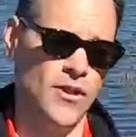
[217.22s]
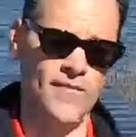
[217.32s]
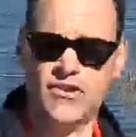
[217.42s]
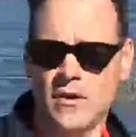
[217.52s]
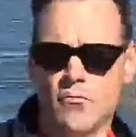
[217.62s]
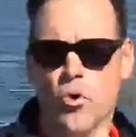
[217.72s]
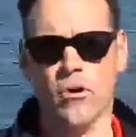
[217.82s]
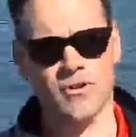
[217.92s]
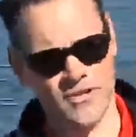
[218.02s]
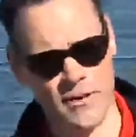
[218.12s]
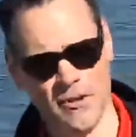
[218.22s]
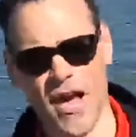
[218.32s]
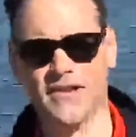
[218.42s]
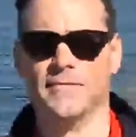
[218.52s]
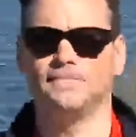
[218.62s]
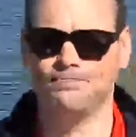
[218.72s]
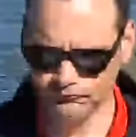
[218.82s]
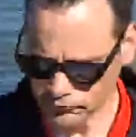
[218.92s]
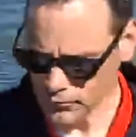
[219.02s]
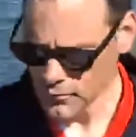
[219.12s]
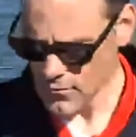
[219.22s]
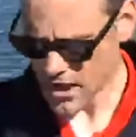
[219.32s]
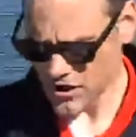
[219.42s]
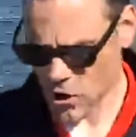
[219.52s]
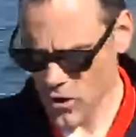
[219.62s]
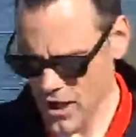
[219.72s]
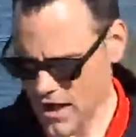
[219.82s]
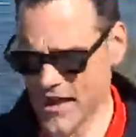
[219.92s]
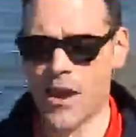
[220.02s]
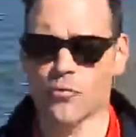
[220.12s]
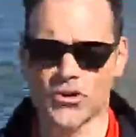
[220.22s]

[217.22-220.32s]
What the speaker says: you have some more, some less. So again,